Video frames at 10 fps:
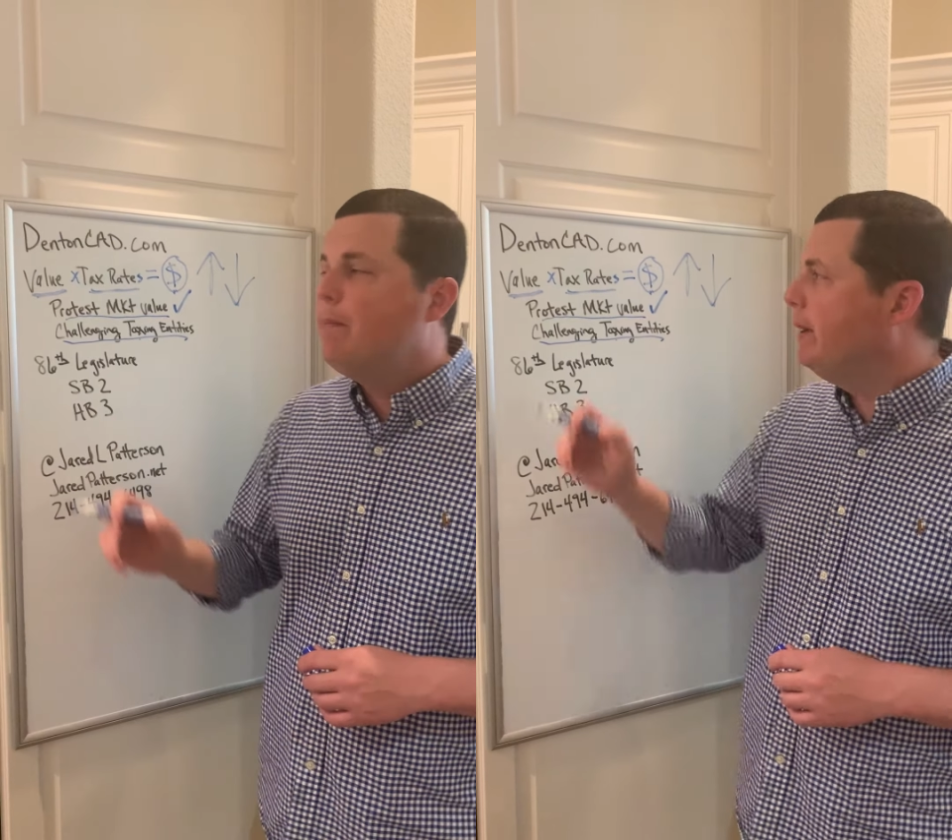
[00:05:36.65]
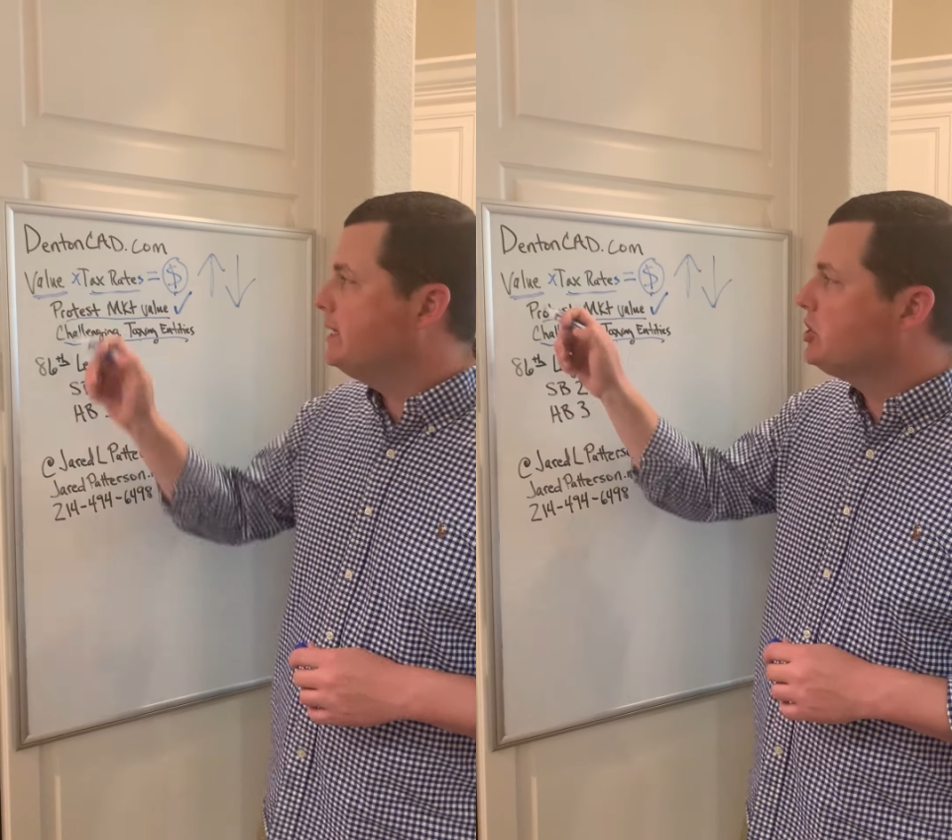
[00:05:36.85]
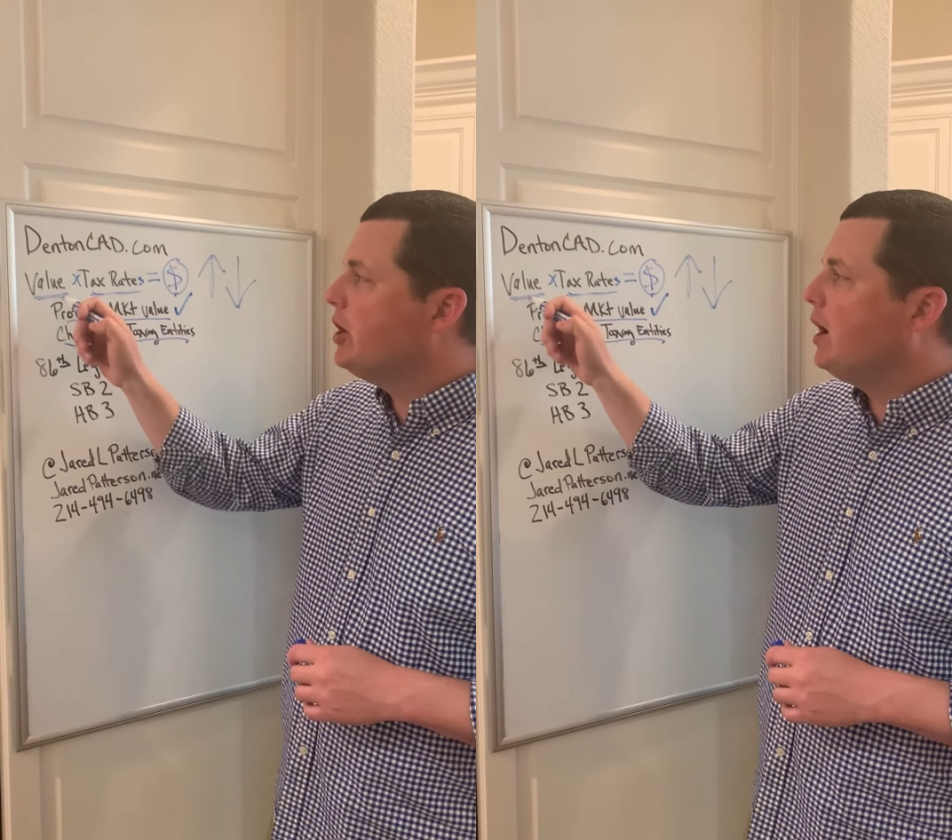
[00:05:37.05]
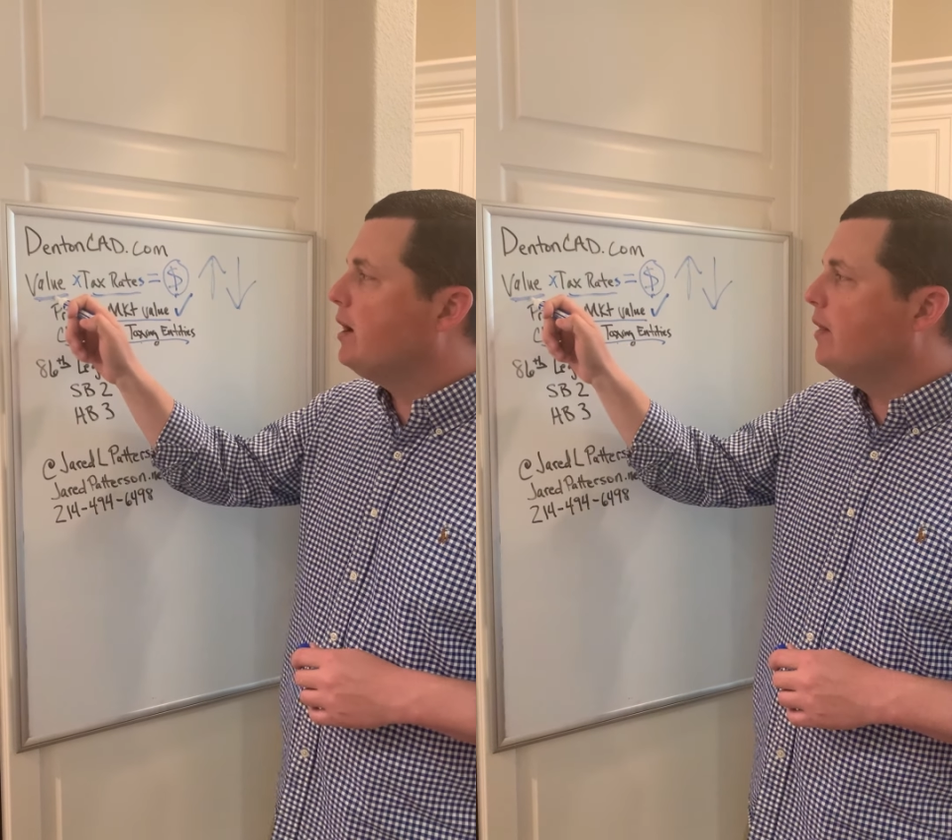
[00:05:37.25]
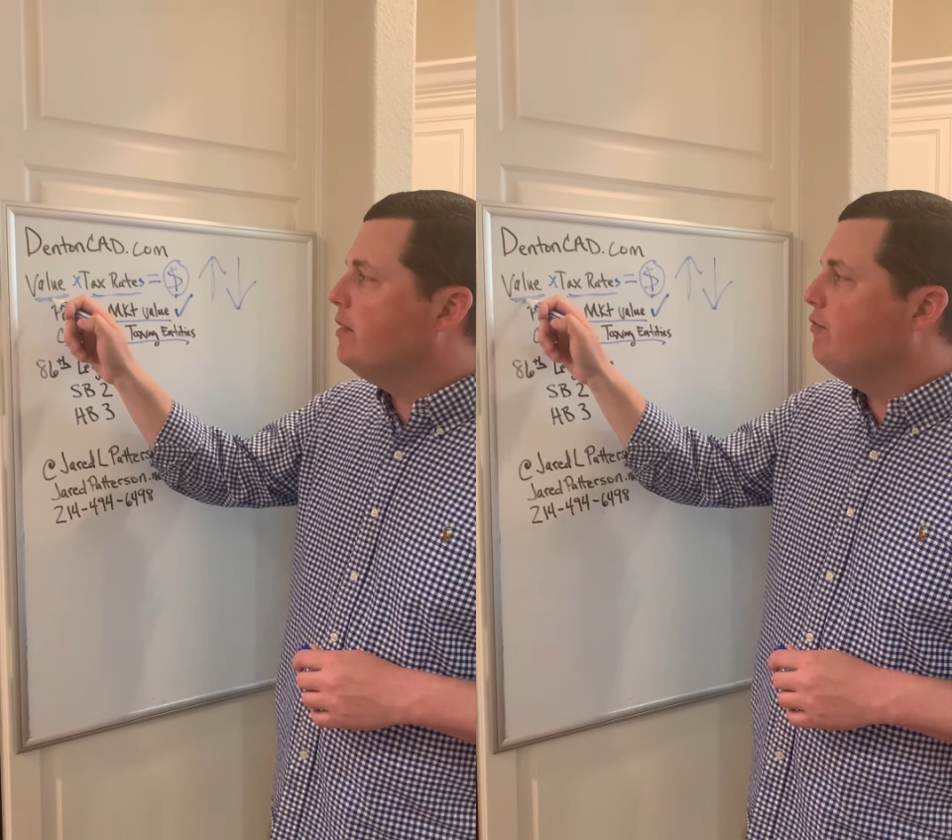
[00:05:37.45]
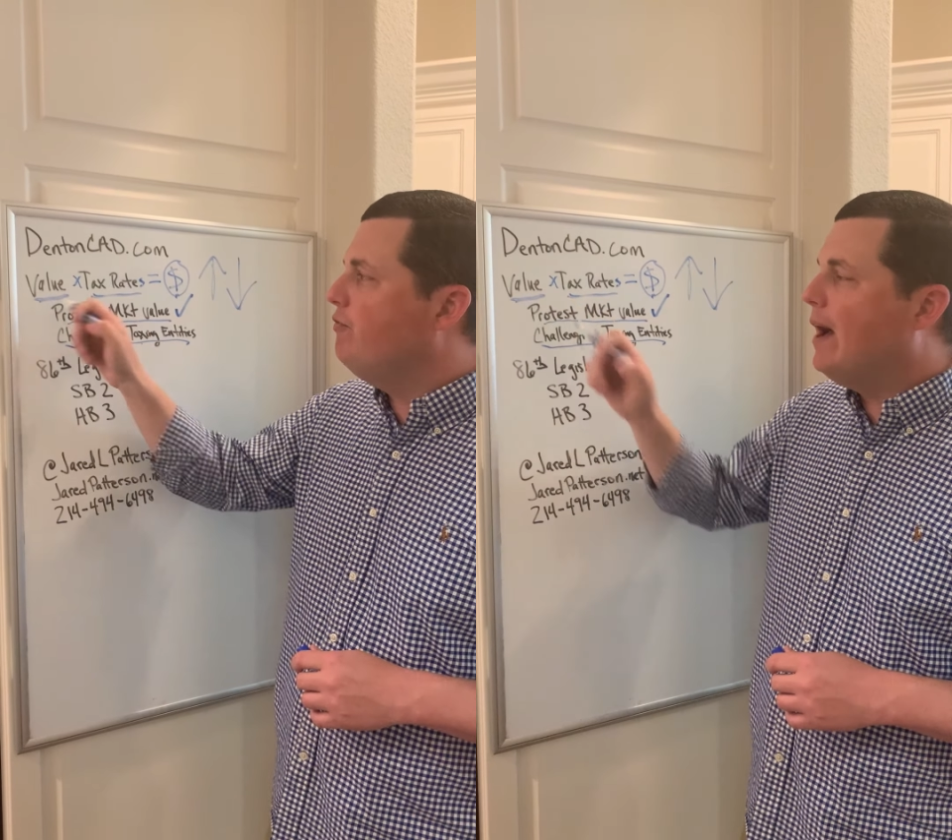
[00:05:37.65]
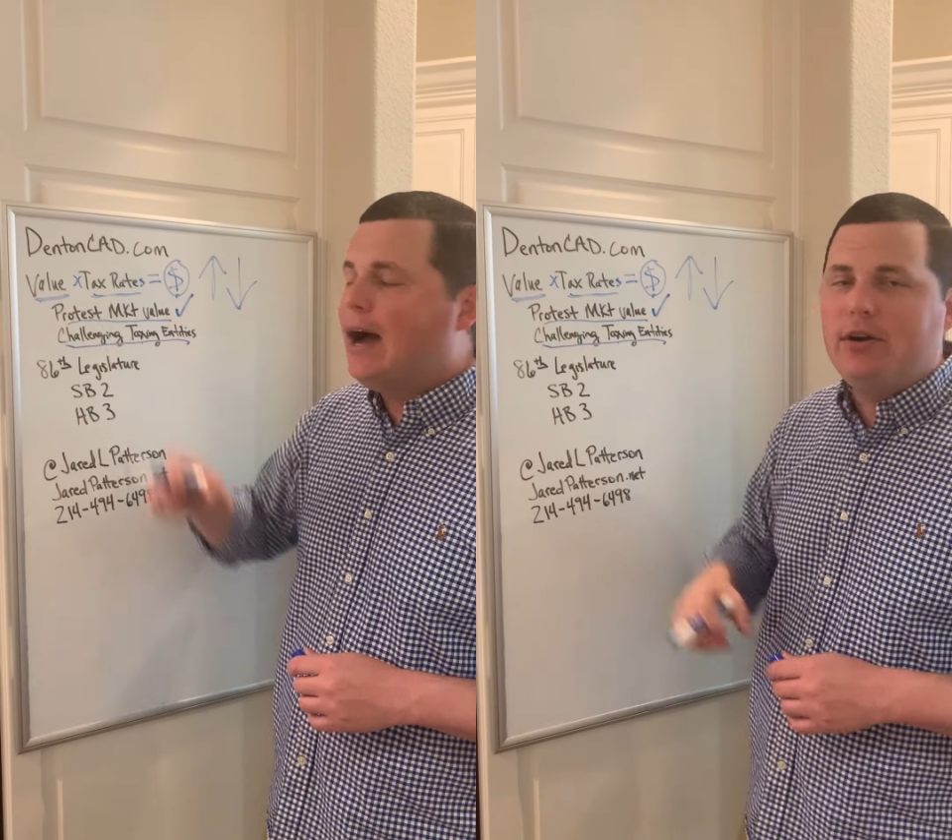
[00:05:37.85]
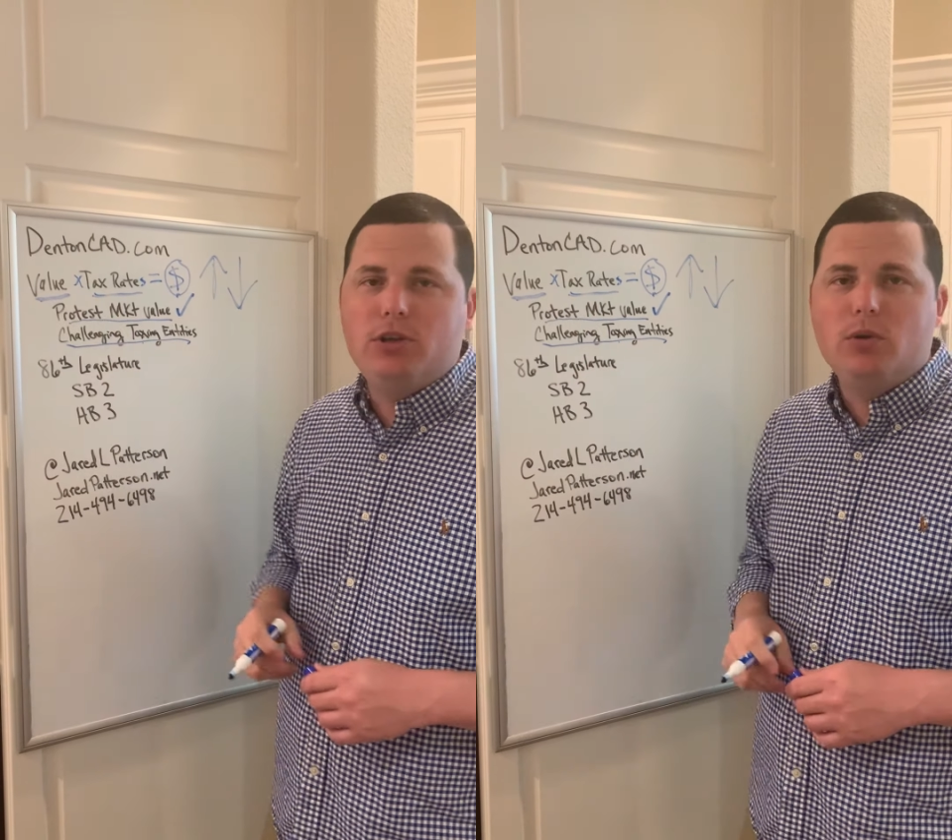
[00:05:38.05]
but it's not on the
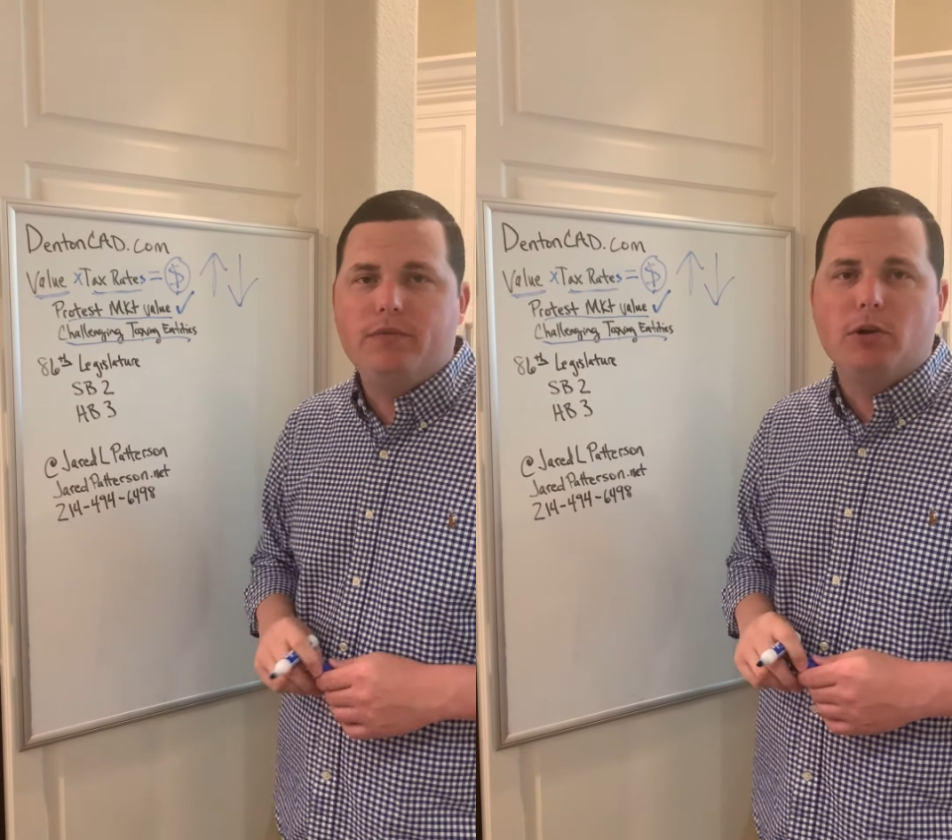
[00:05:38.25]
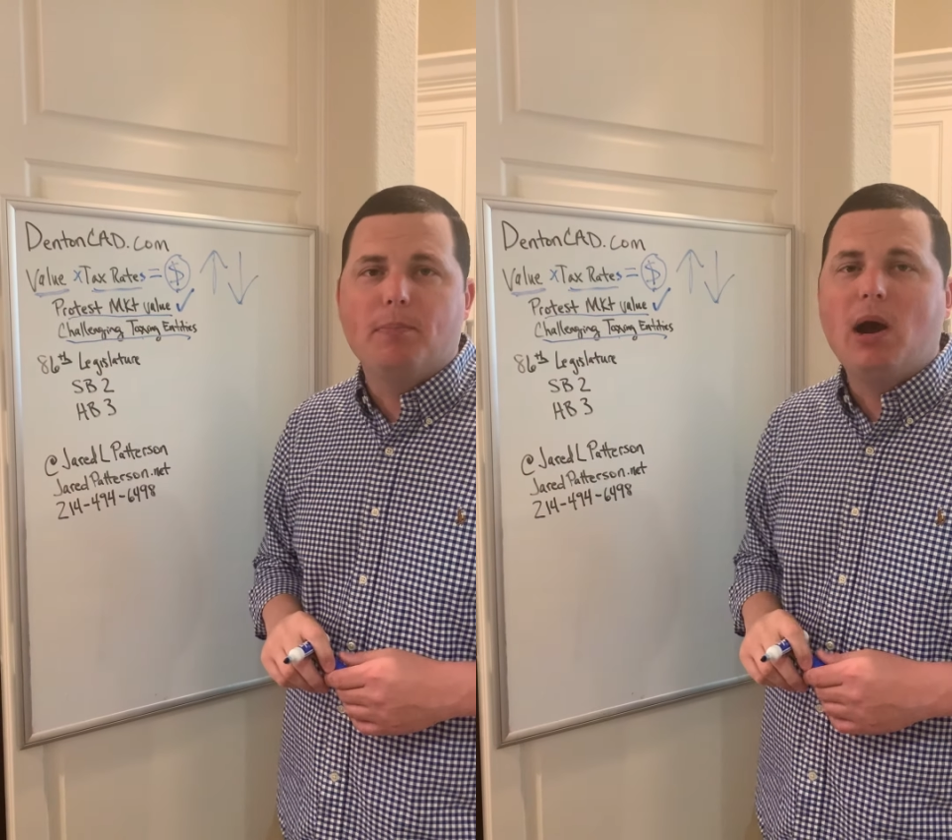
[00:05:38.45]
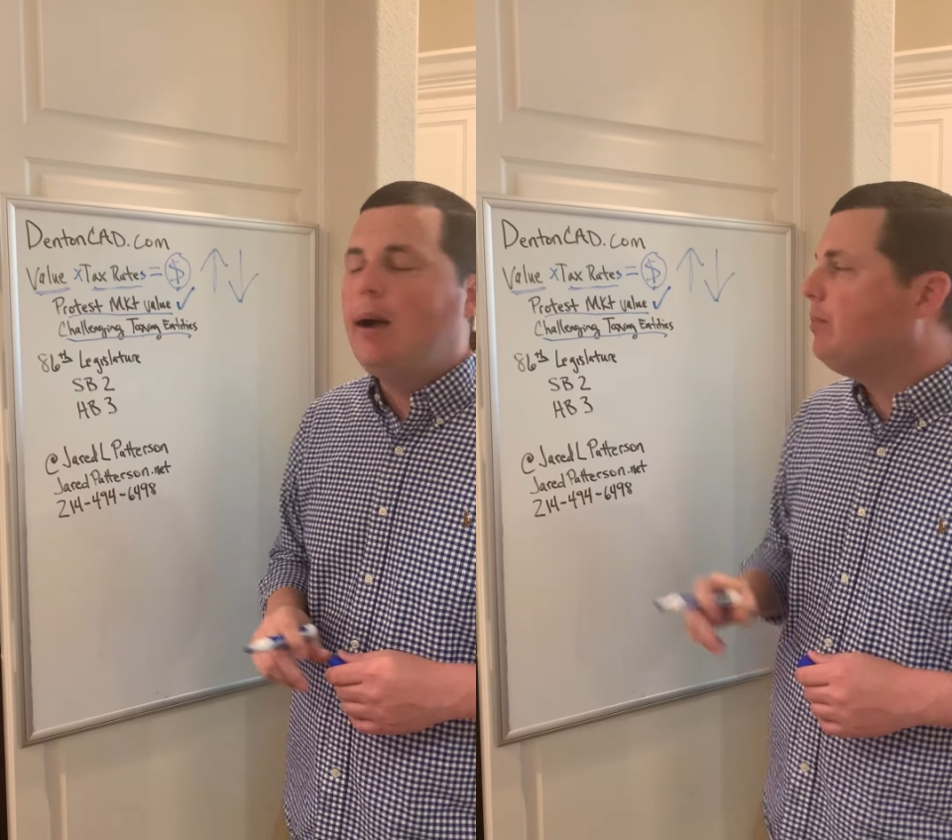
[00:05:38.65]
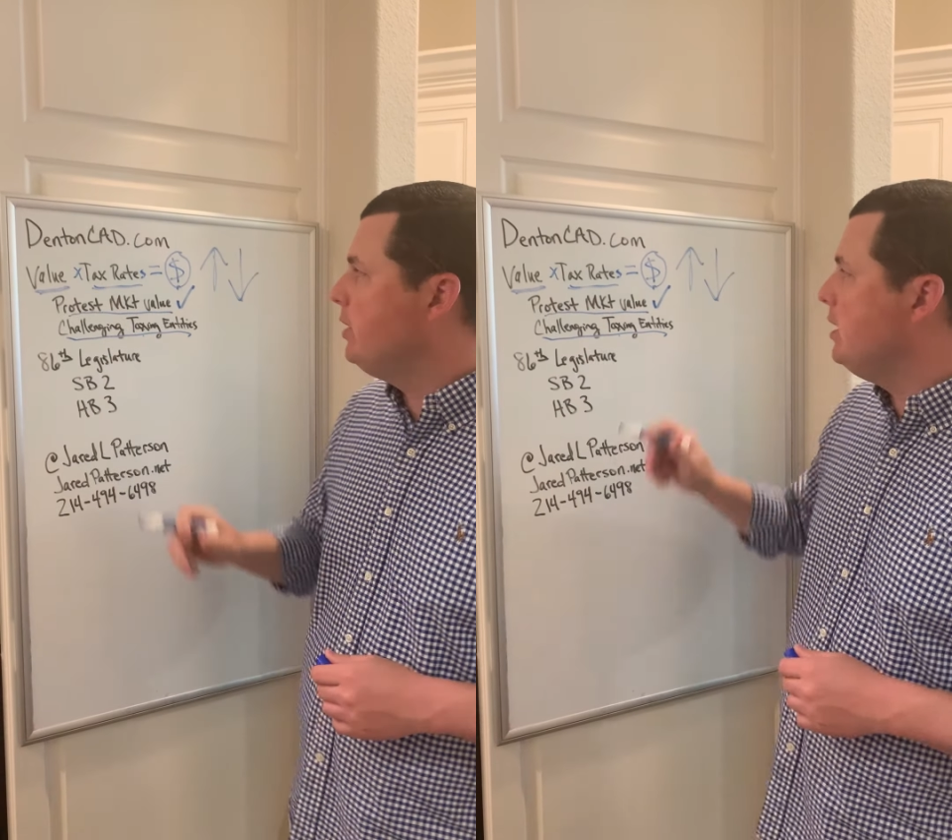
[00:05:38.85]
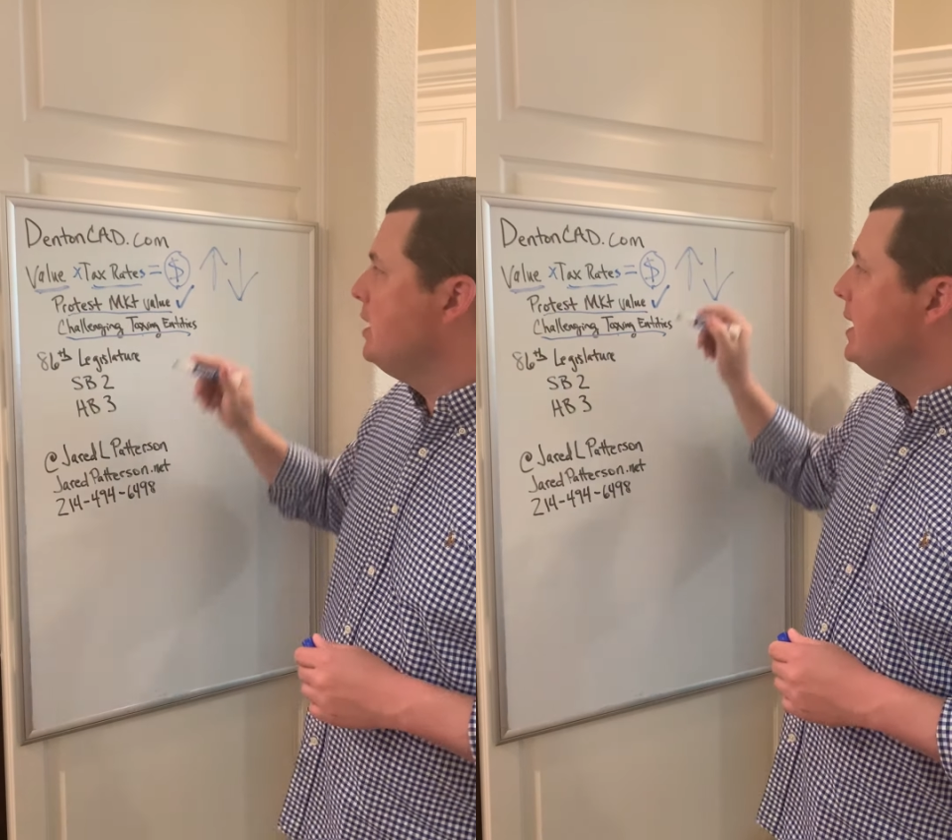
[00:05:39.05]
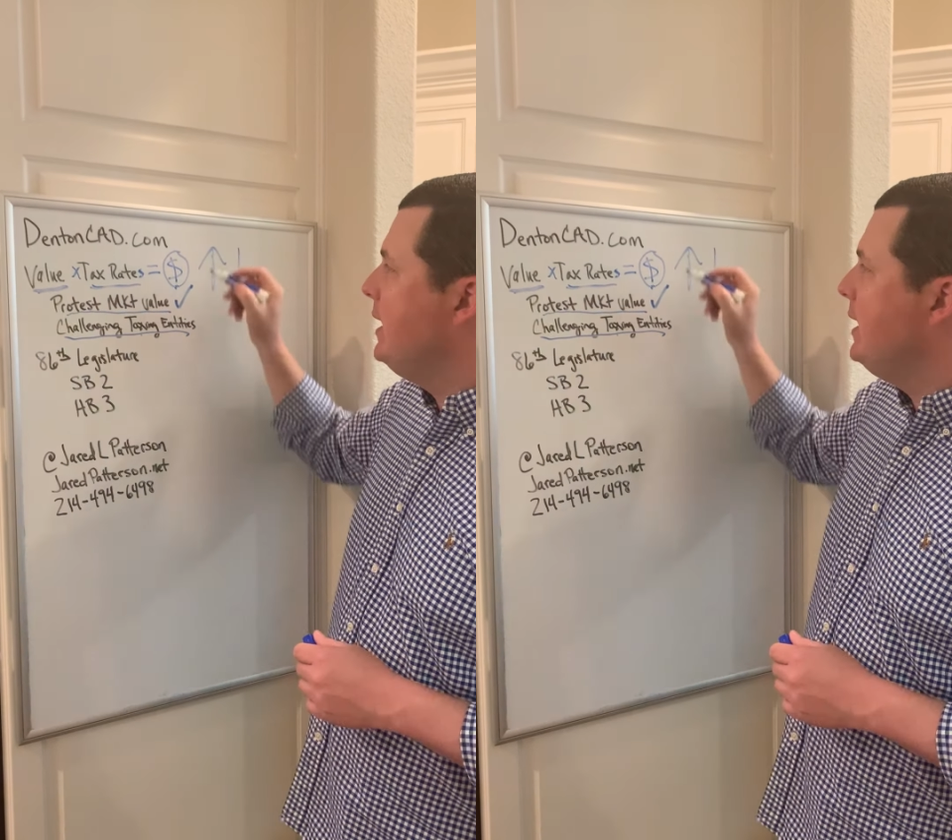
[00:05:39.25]
value of your property.